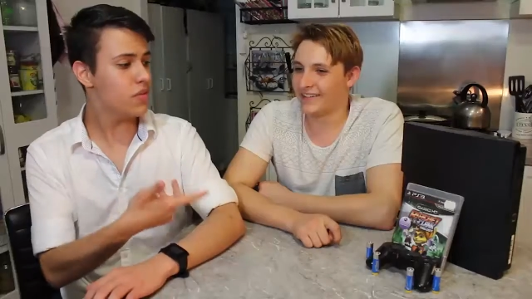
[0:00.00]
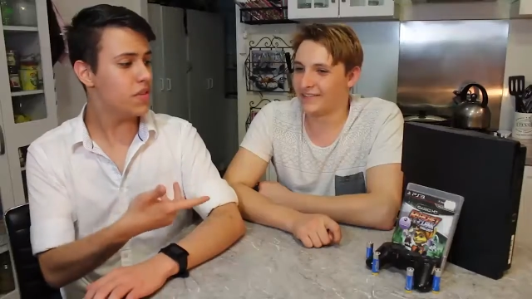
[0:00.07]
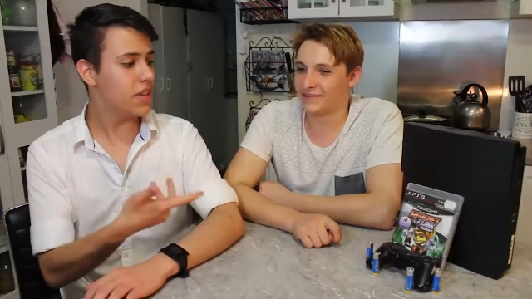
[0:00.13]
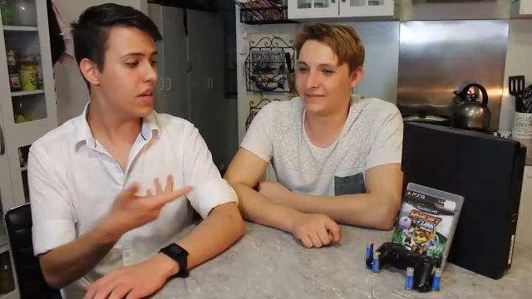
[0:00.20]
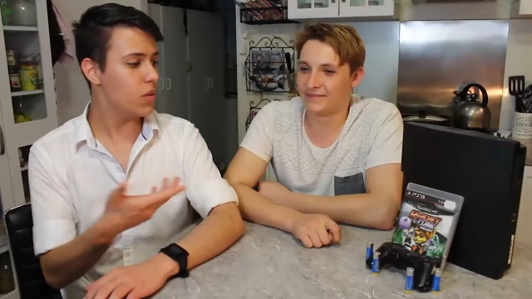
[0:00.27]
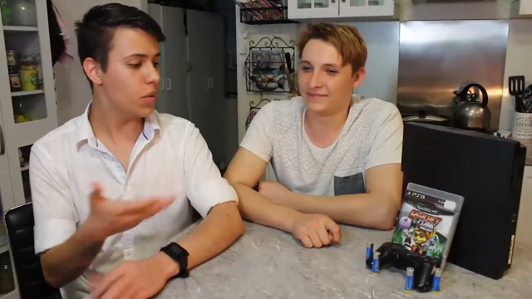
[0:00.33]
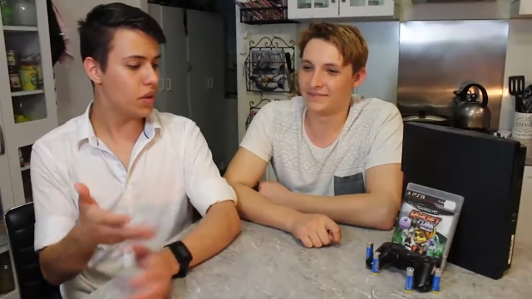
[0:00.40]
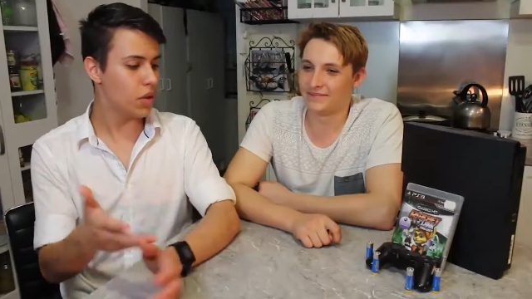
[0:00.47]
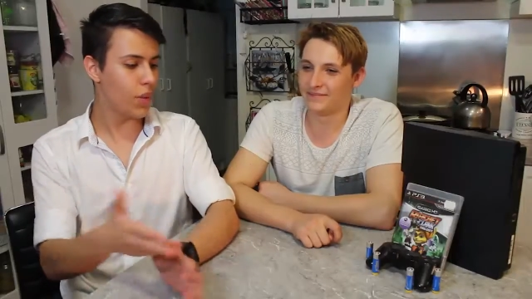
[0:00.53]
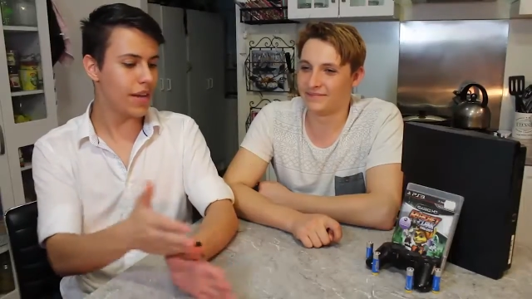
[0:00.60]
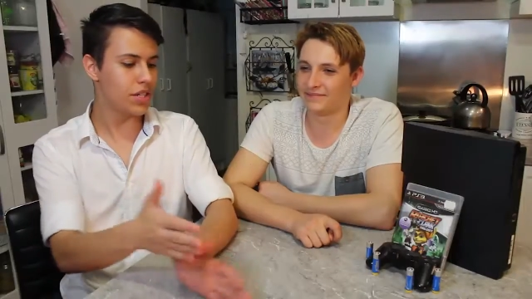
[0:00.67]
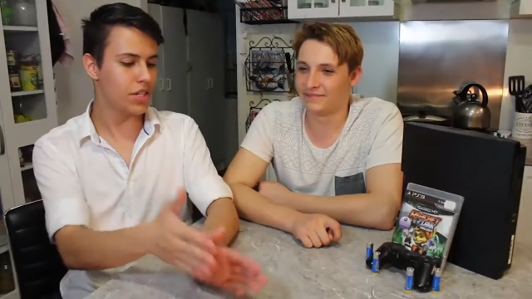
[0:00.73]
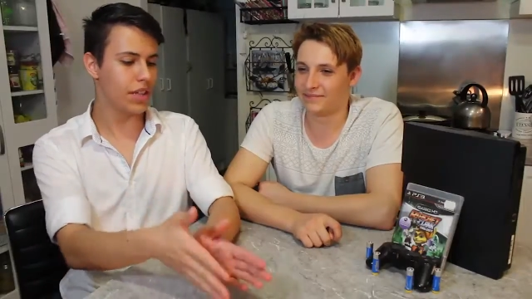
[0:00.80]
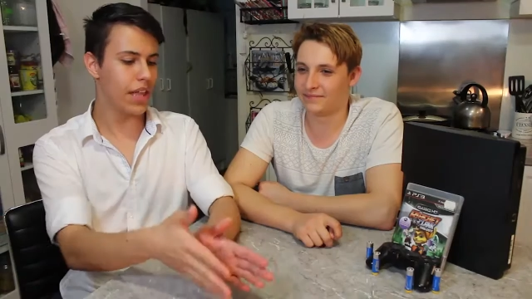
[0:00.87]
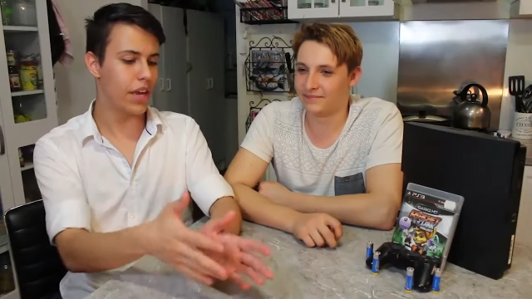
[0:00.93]
Speaker 1: we've seen with the
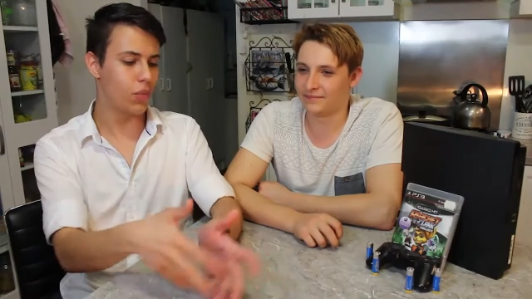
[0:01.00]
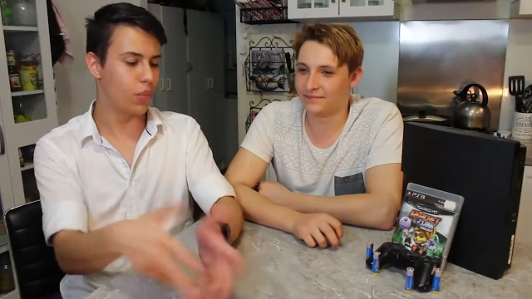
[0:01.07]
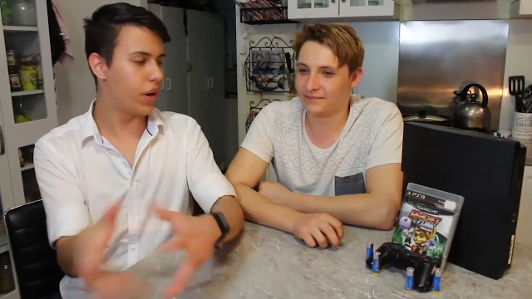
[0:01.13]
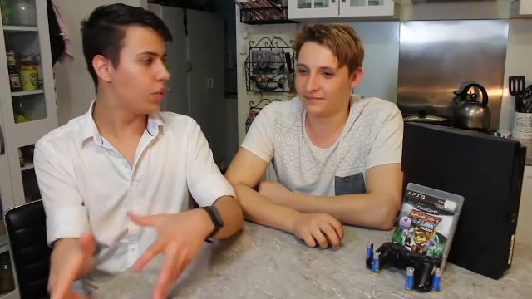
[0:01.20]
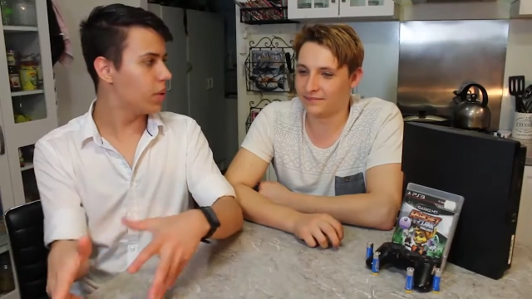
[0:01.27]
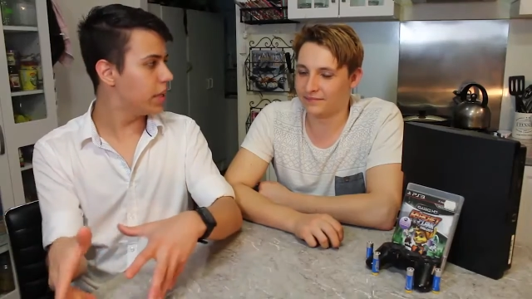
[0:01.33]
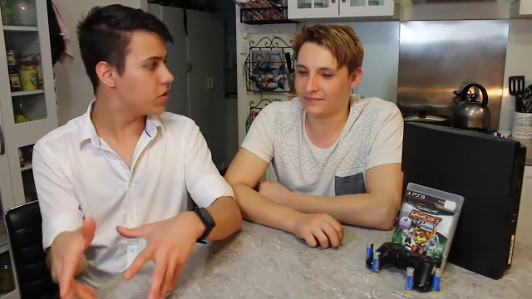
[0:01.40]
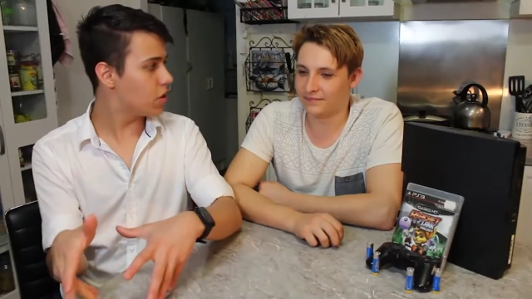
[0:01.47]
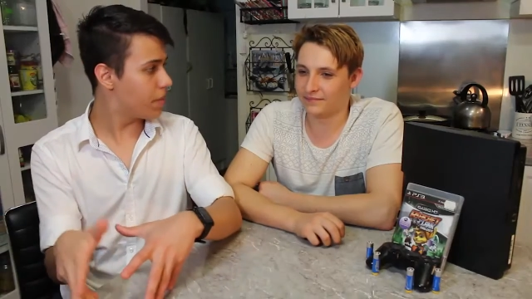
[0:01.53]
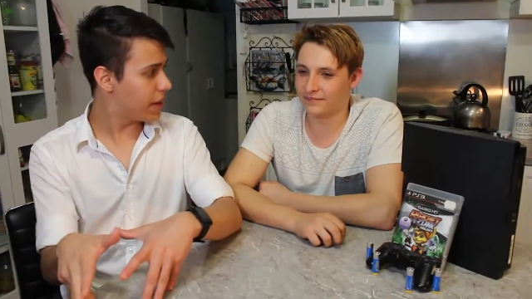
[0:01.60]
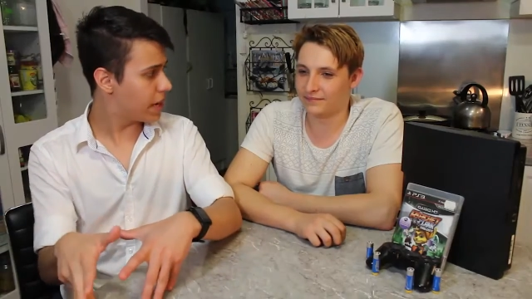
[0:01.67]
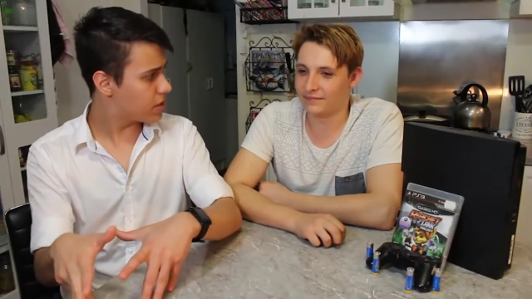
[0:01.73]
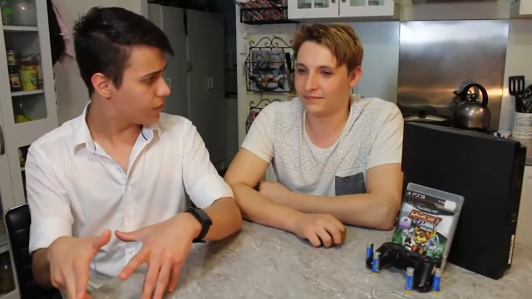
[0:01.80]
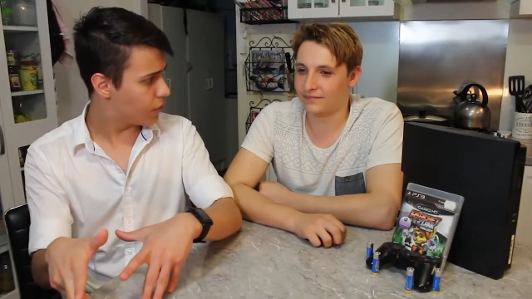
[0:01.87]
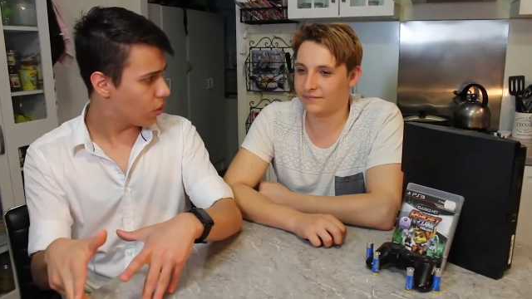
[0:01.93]
Ratchet and Clank re release on
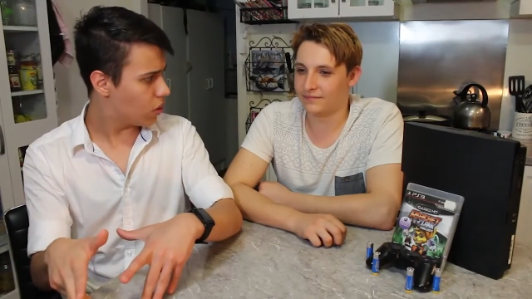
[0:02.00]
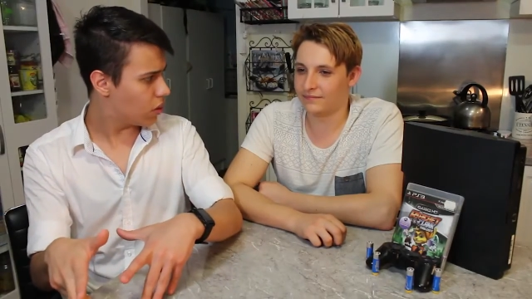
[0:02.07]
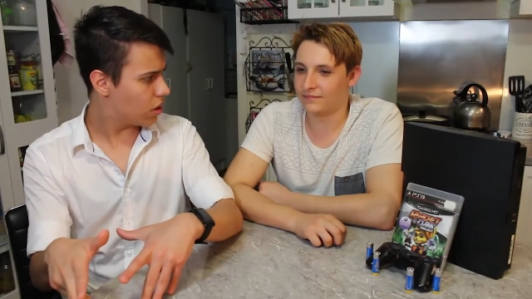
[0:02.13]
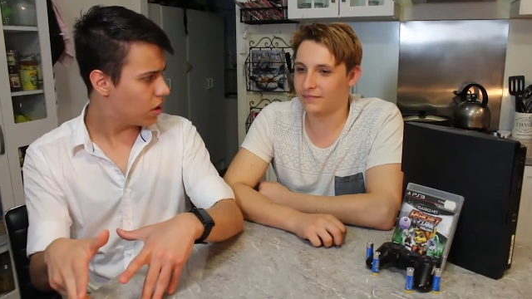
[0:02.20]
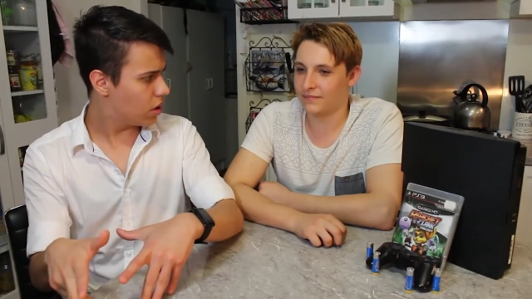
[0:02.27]
PS4,